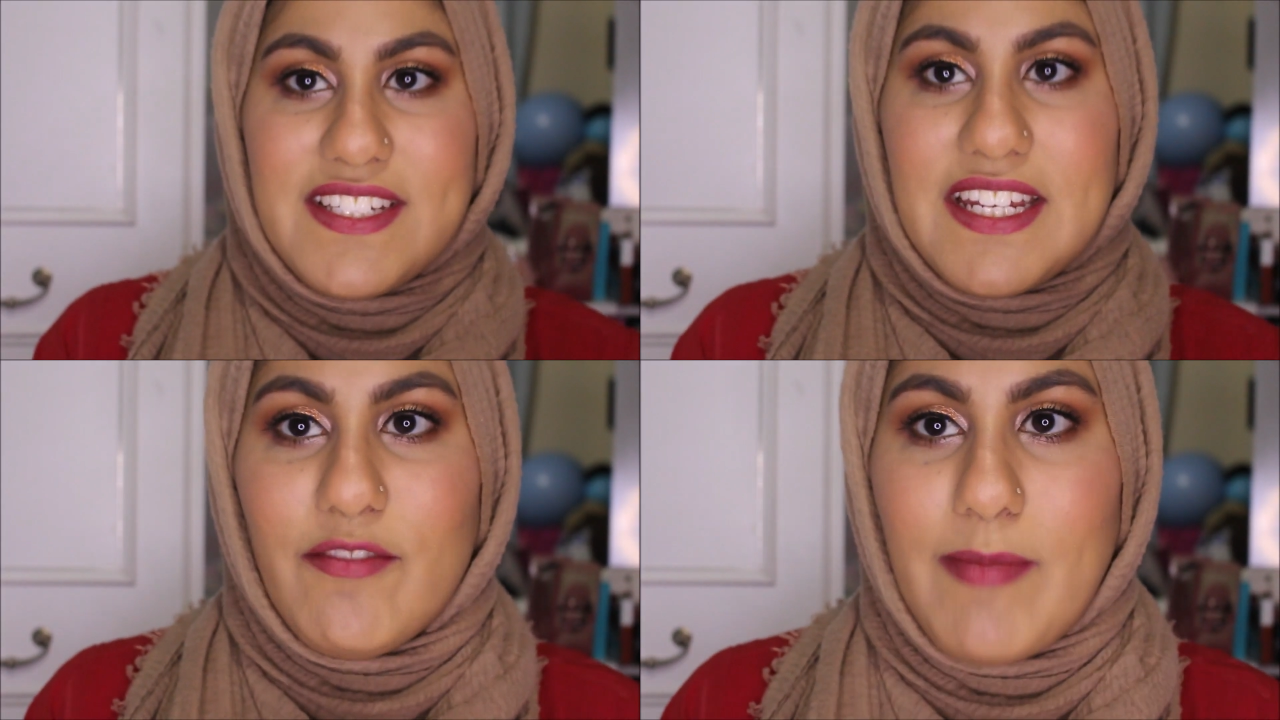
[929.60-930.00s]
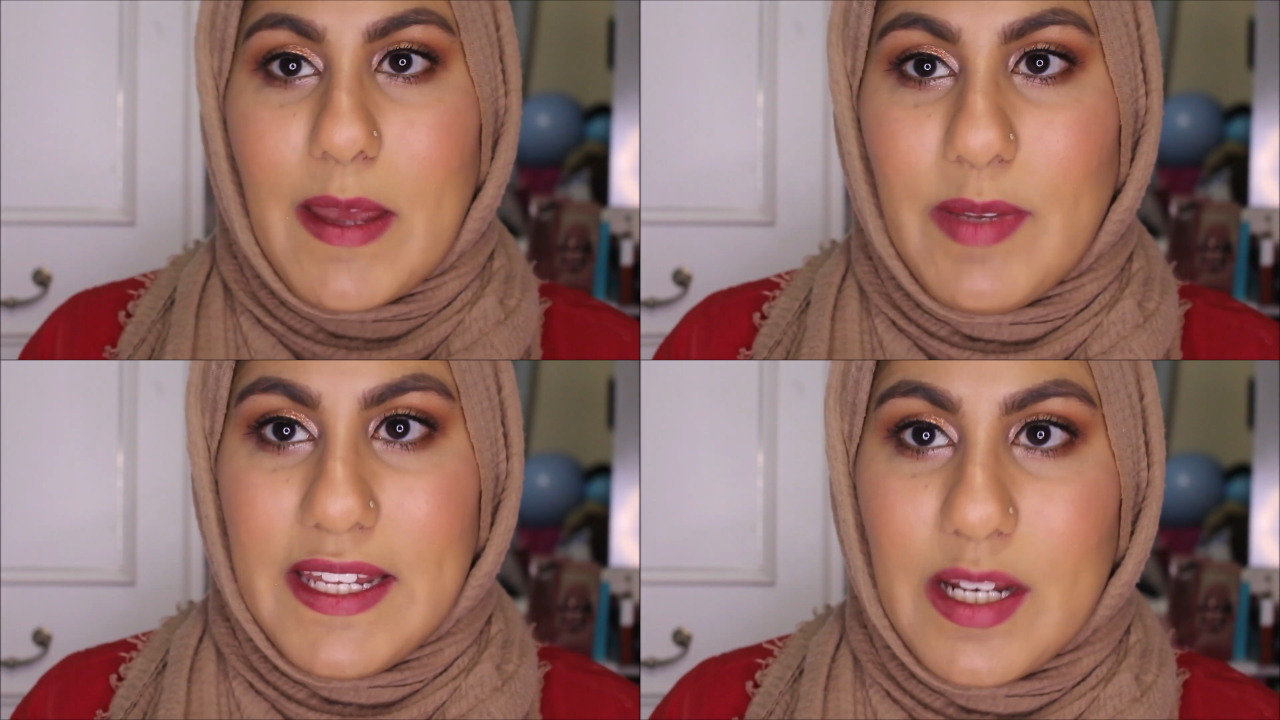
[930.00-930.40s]
to give
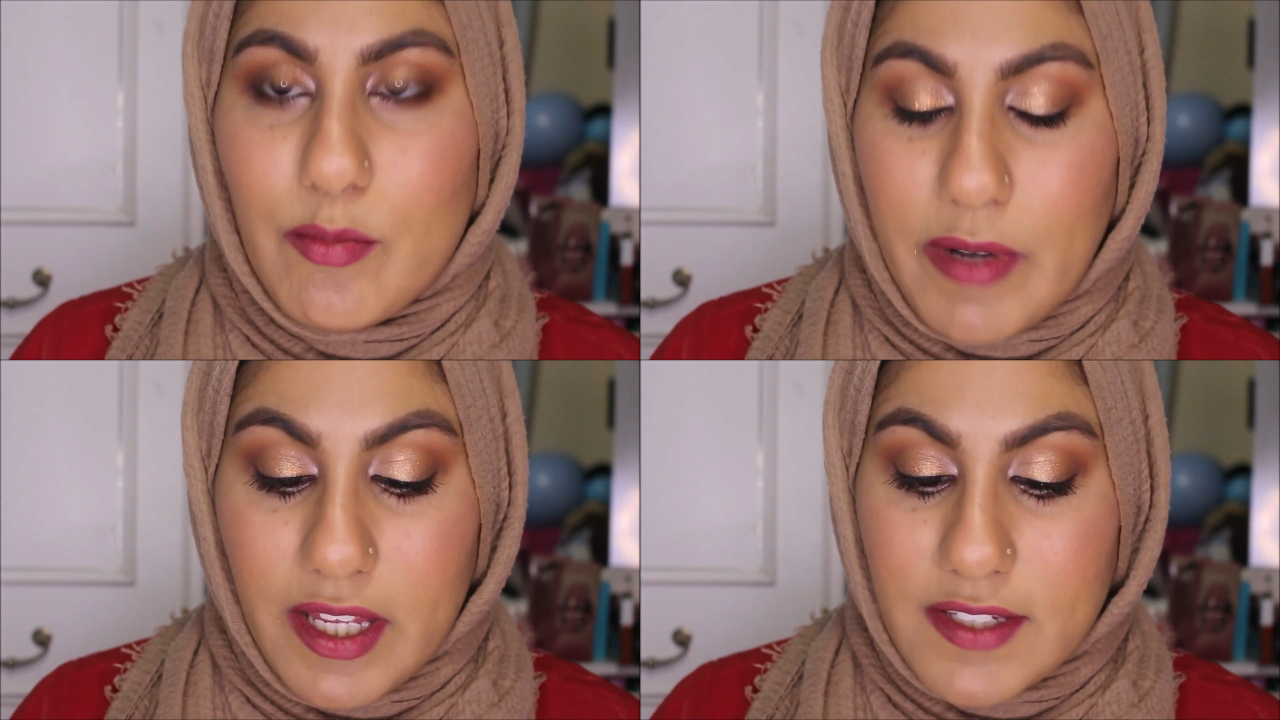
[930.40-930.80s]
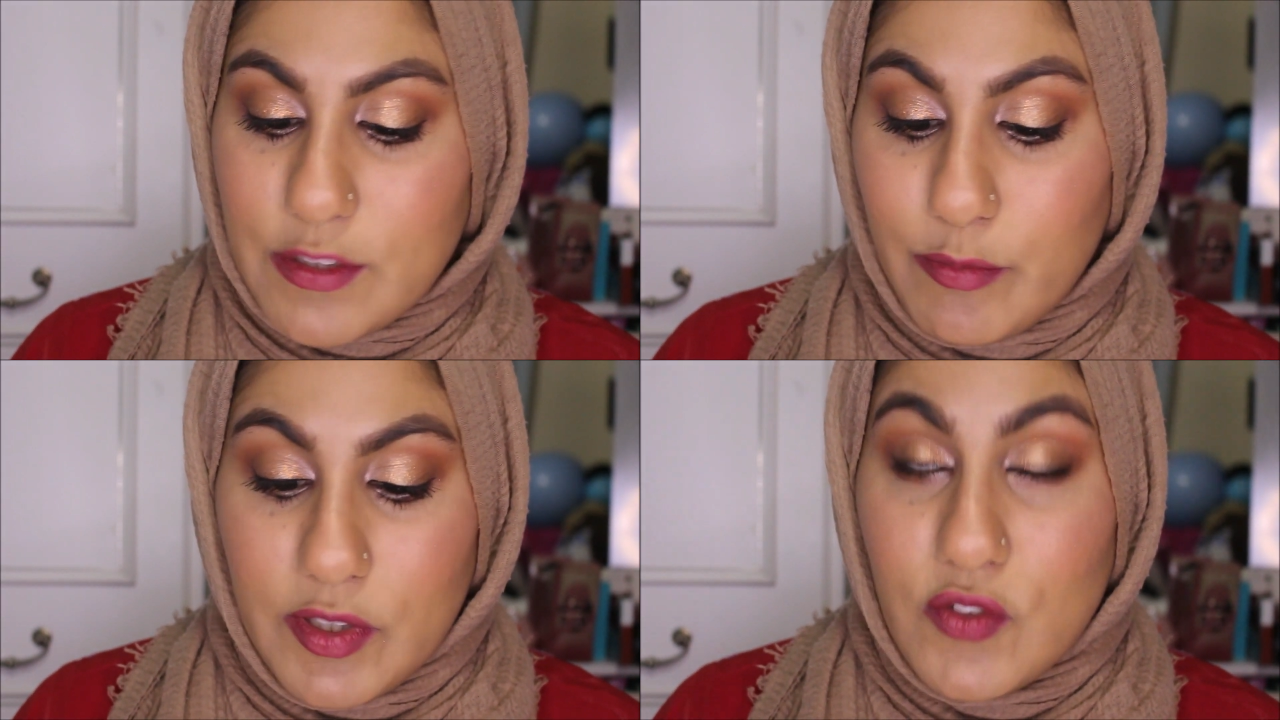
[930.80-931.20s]
Maybelline a break, because
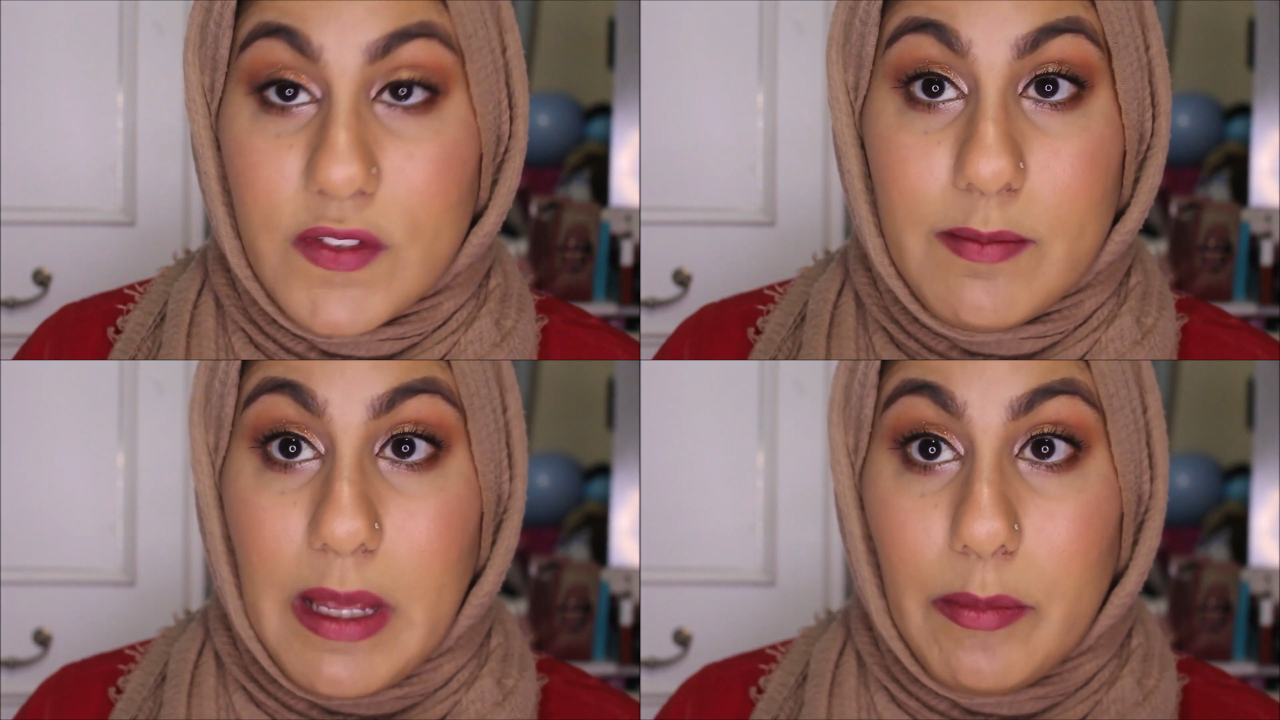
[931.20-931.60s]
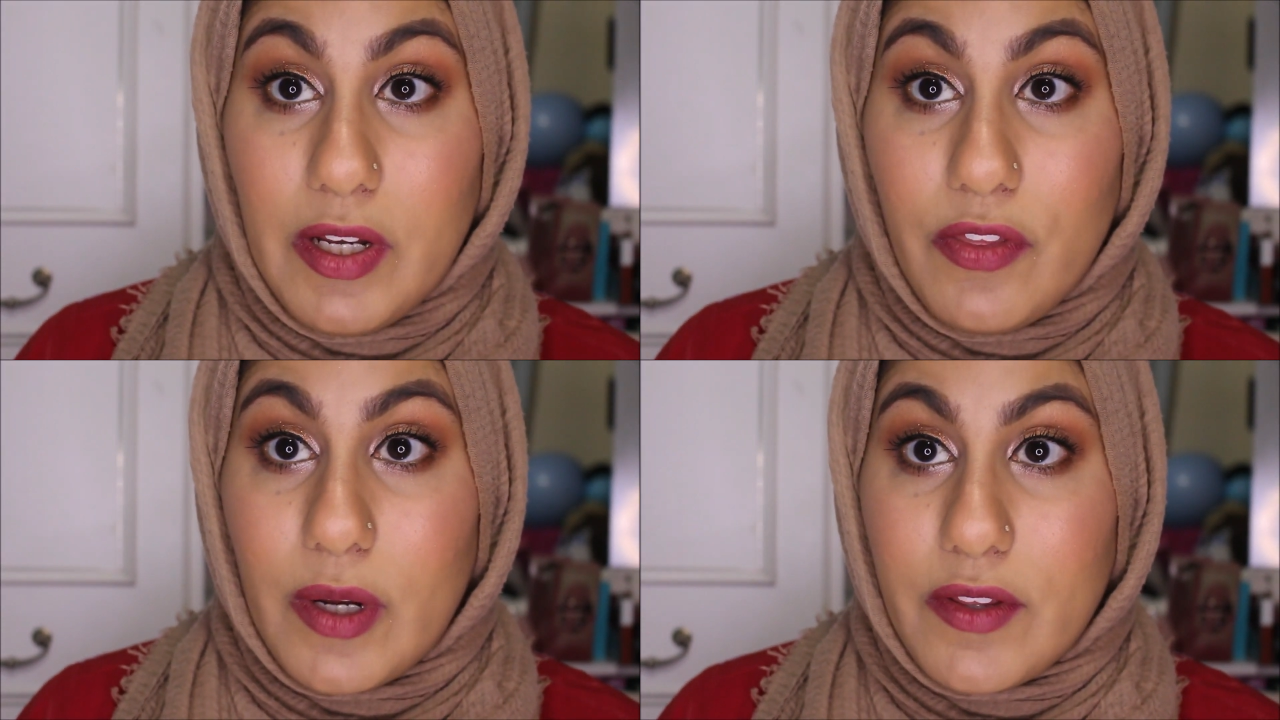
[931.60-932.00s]
I've been using
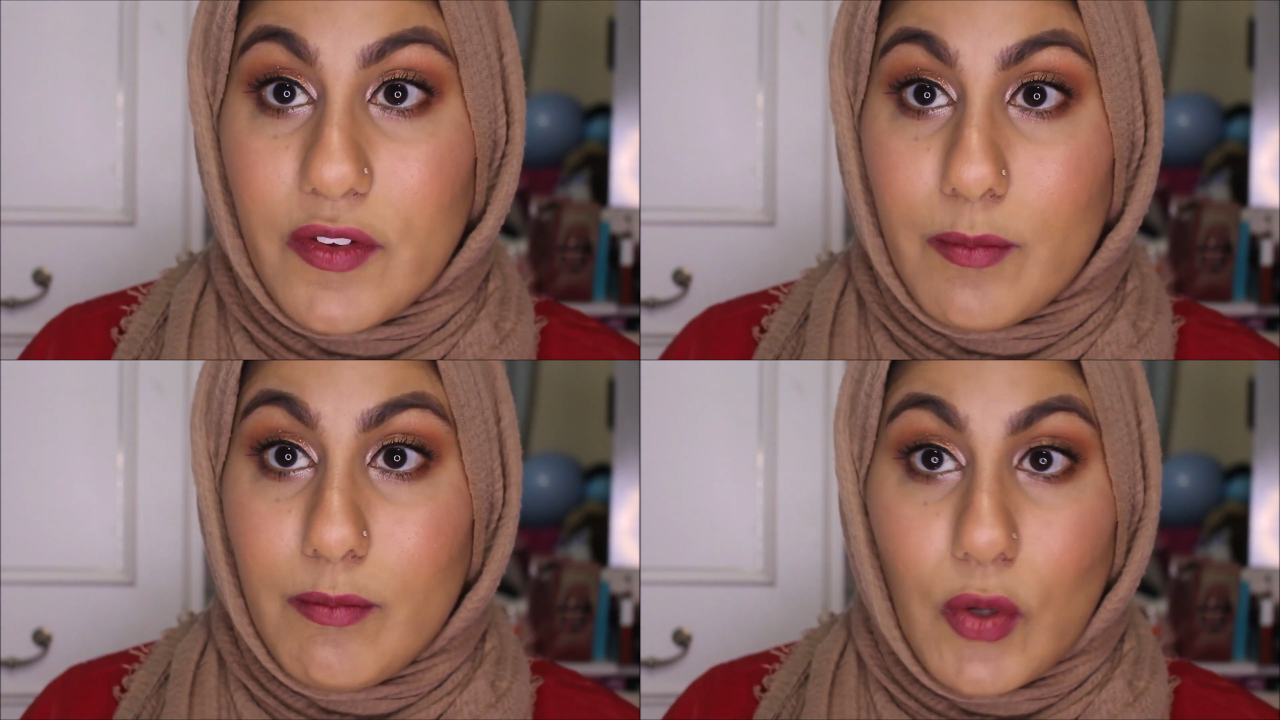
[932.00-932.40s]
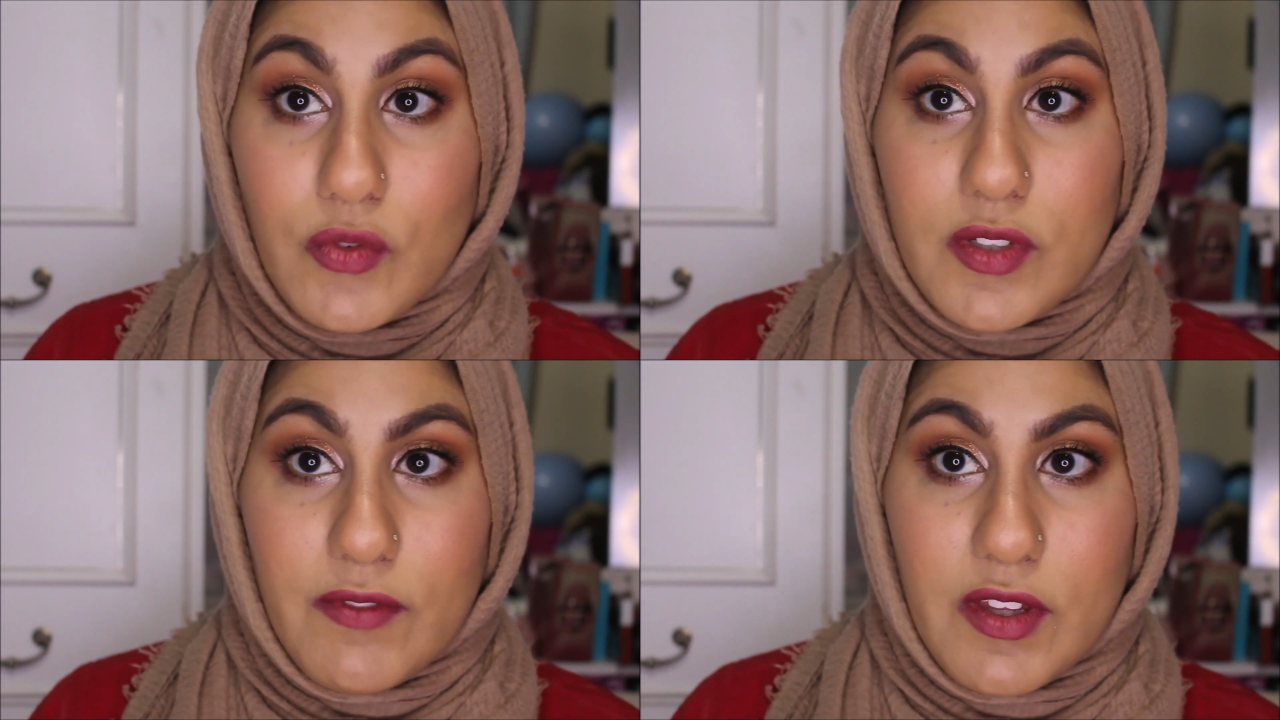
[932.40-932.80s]
Maybelline throughout
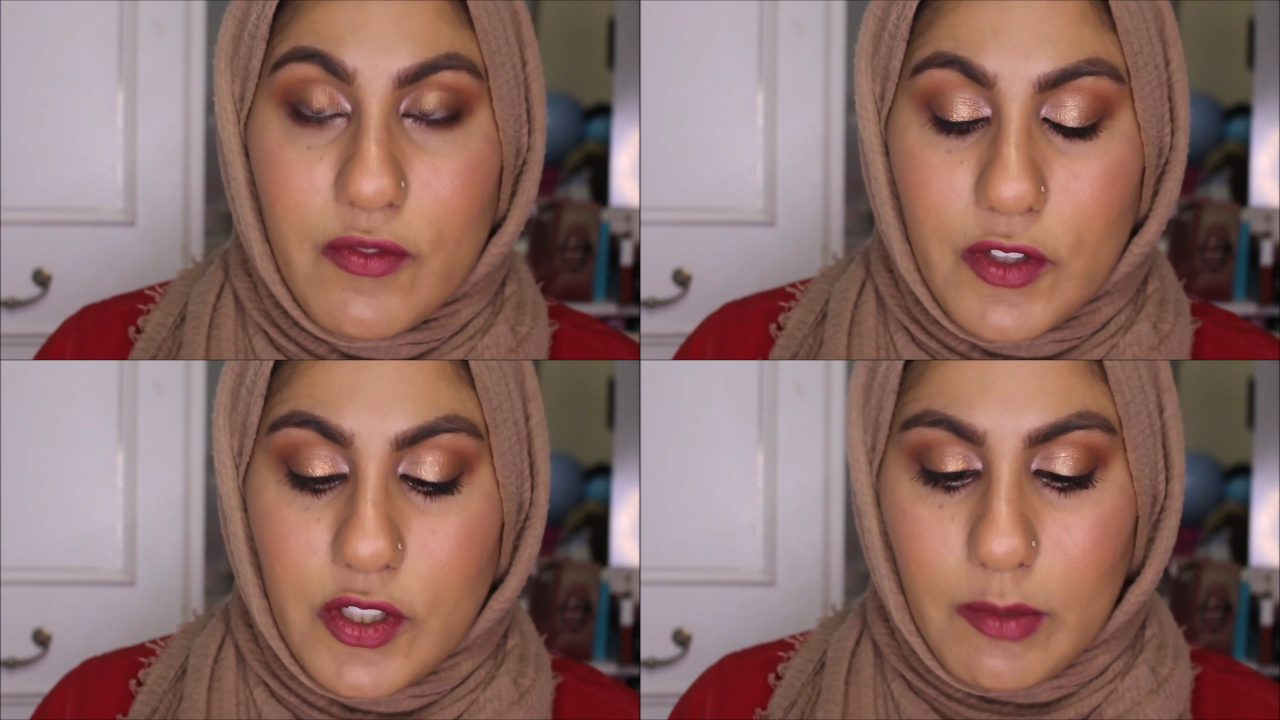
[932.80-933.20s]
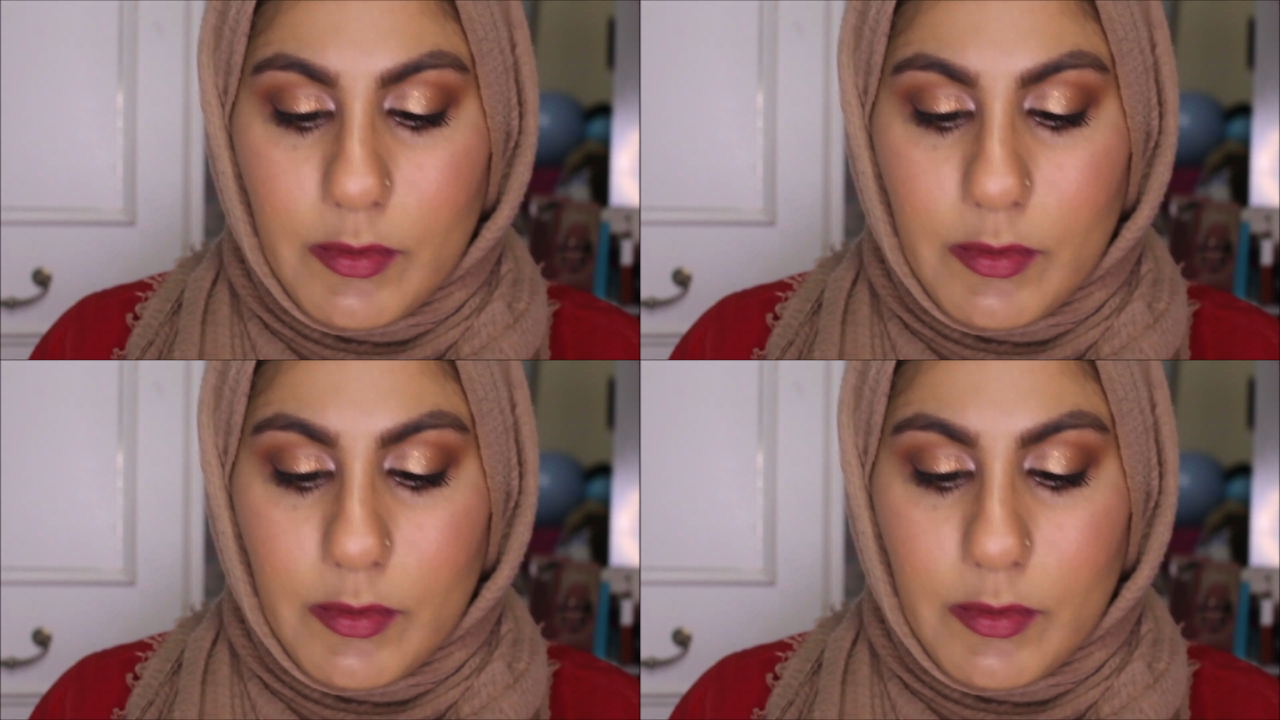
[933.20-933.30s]
most of this video,